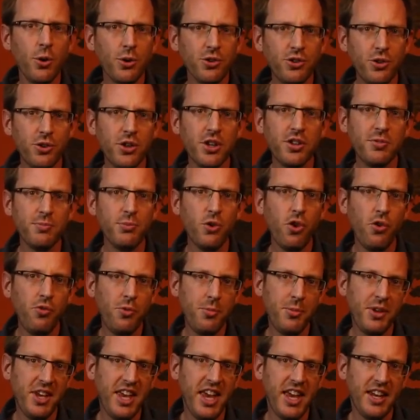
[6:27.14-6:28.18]
Well, soon this
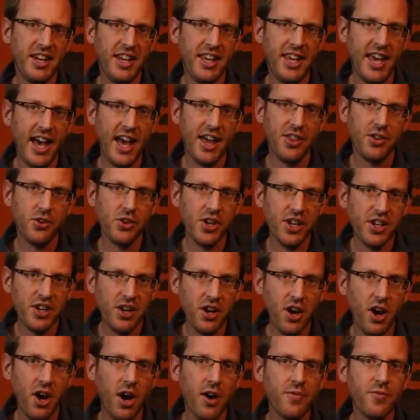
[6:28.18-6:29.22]
movement began to gather in
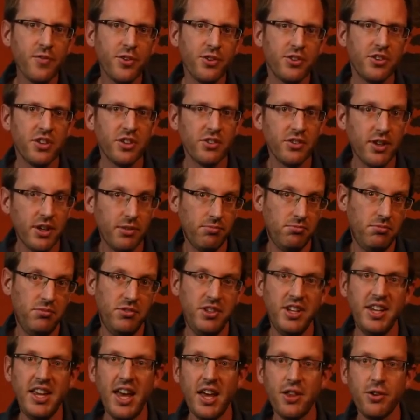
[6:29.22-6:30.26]
conferences like
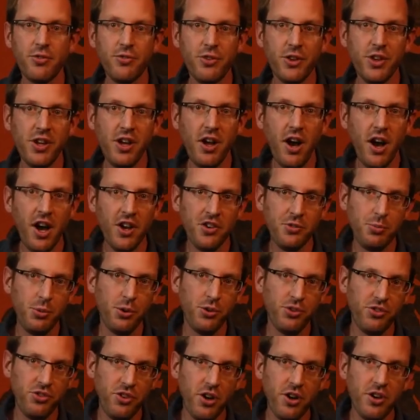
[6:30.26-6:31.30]
Together for the
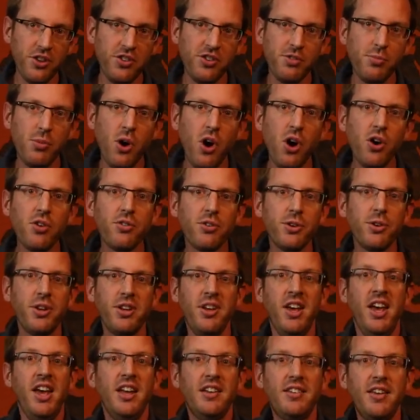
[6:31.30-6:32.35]
Gospel, started small, grew
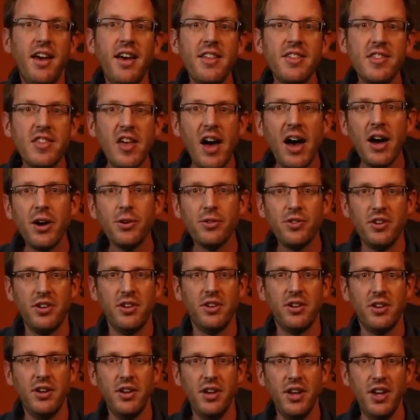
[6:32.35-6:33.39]
to
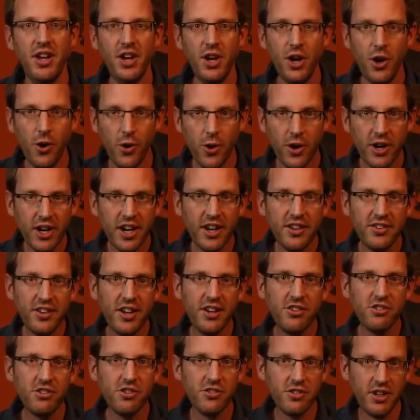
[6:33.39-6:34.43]
10,000.
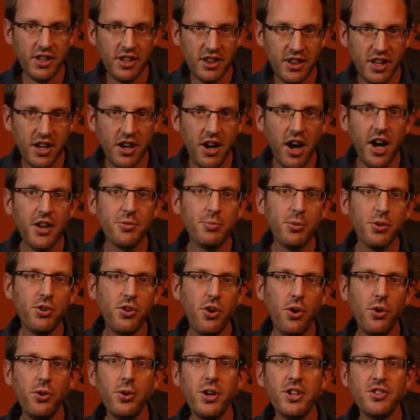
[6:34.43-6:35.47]
Organizations like the Gospel
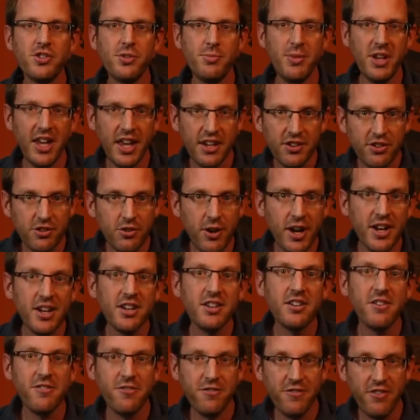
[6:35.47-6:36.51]
Coalition began to try
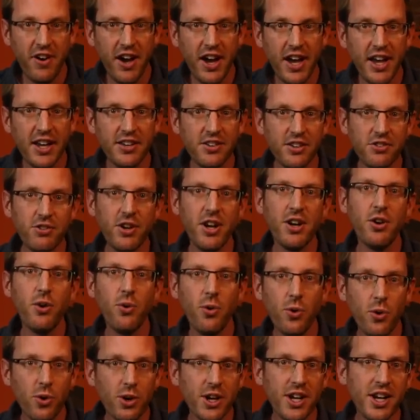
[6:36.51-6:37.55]
to define, to try to
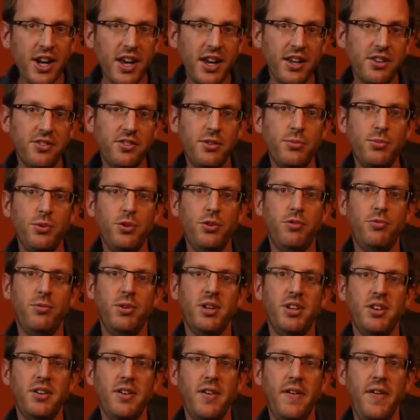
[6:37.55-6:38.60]
organize the
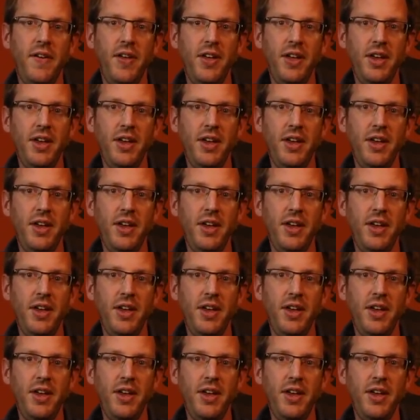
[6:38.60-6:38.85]
movement.